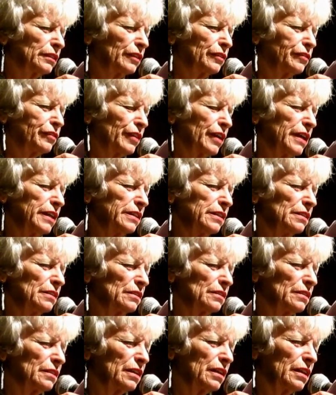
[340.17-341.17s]
afraid
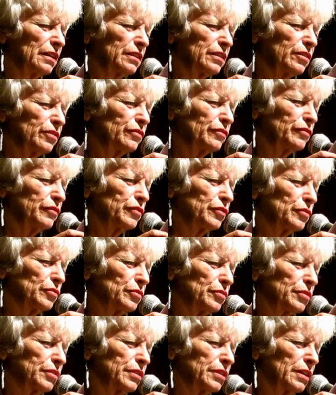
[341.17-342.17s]
and
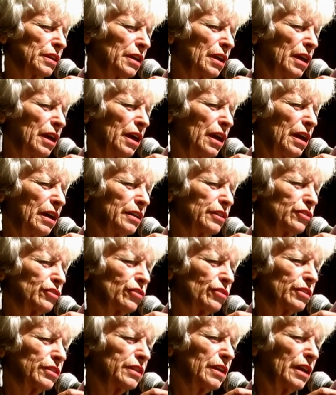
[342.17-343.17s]
confused. I
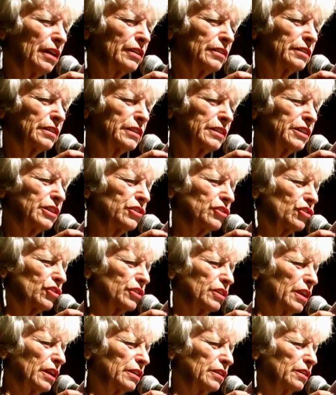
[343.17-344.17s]
turned out the
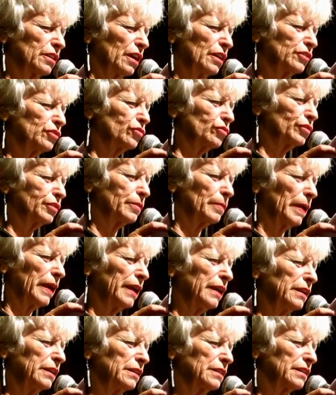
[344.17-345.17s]
teachers had not told them
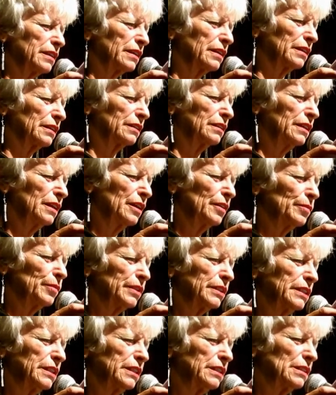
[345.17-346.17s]
anything,
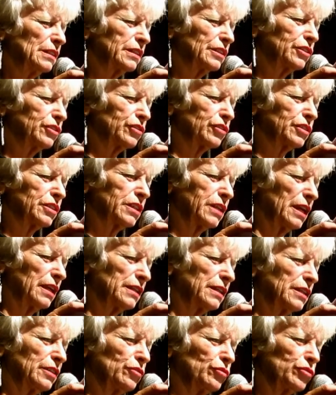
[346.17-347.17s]
but needless to say,
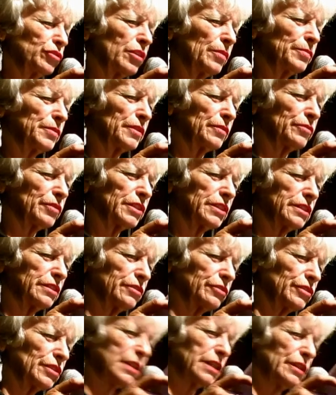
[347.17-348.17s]
they knew something was
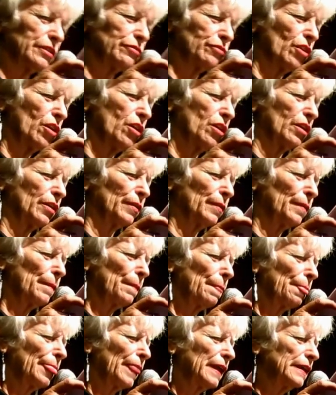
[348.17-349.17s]
seriously wrong.
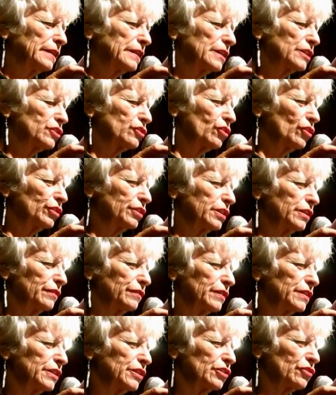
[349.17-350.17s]
They saw
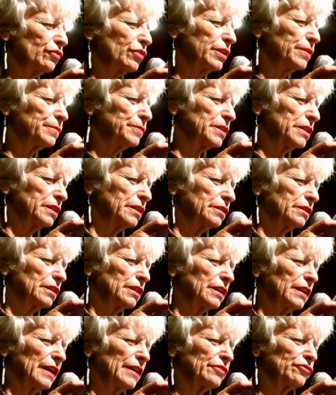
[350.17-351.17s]
TV screens in other
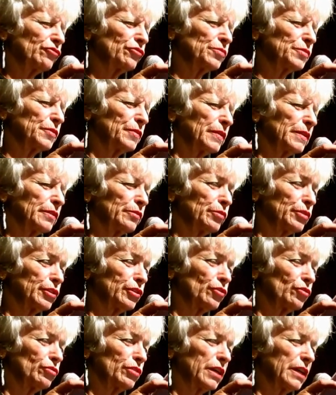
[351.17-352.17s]
classrooms where there were
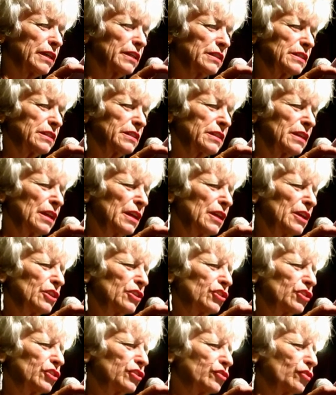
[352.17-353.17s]
no kids.
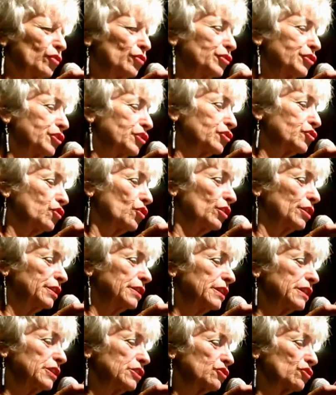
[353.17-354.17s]
She told she saw a
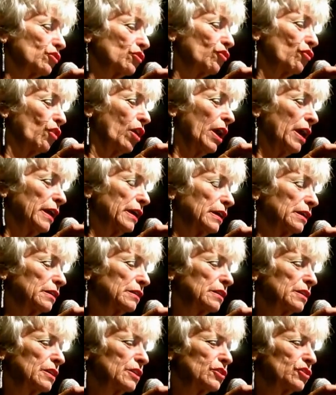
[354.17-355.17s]
teacher crying.
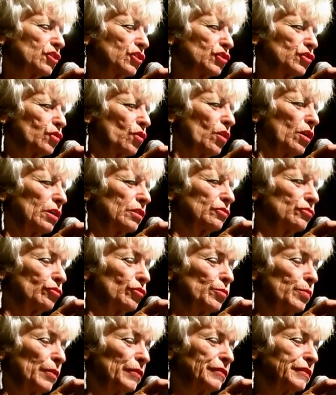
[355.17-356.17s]
She saw a
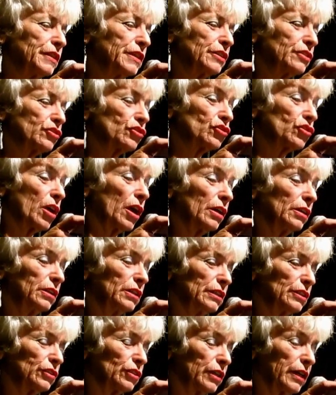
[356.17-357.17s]
group of teachers
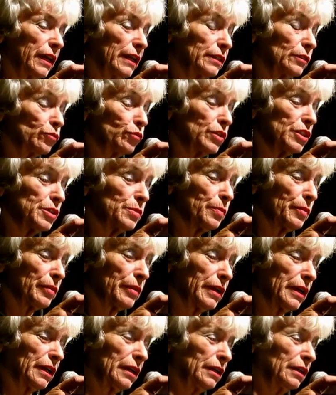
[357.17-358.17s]
huddling together
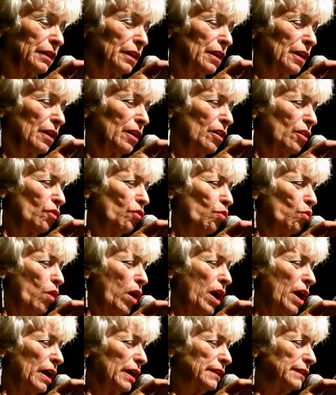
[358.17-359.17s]
whispering.
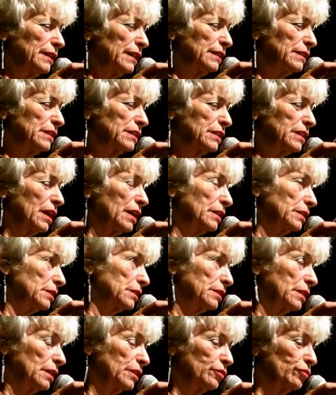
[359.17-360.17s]
Why they
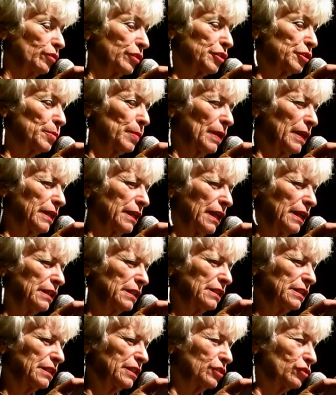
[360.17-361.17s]
decided not to explain
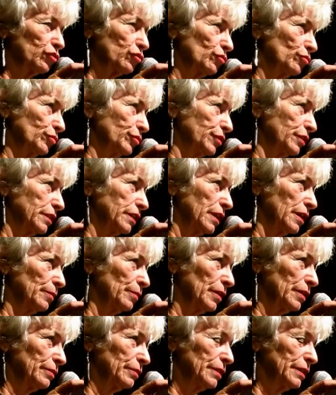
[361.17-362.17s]
anything at all to
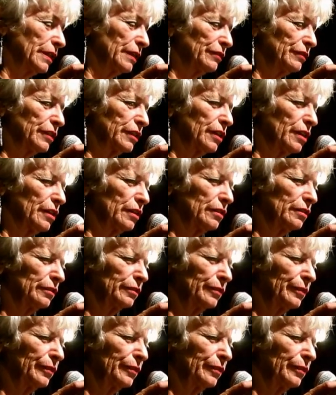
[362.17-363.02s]
them, I will never know.